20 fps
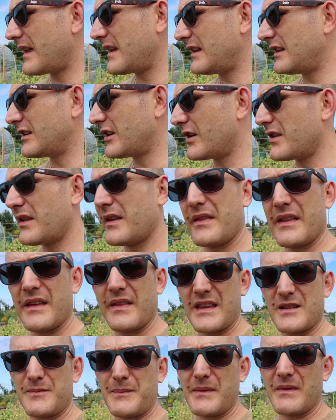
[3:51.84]
You know,
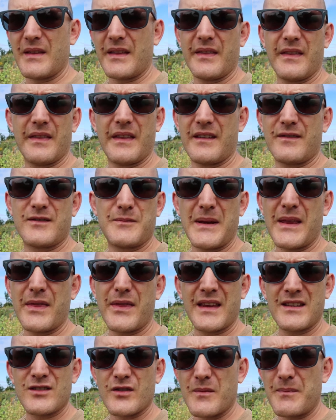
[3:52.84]
there's been
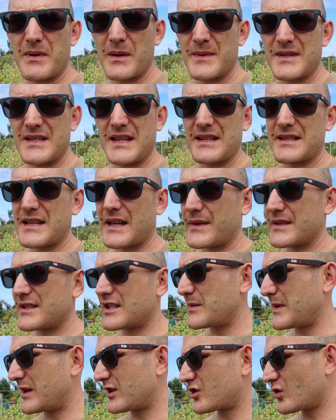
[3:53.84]
things on the BBC saying there's
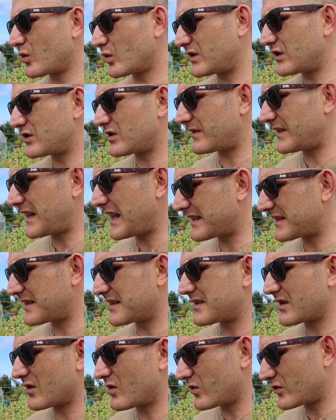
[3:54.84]
going to be a shortage of
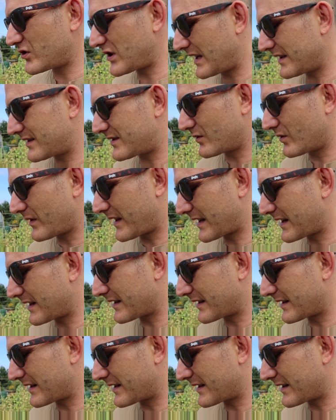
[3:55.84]
lettuce and courgettes and all that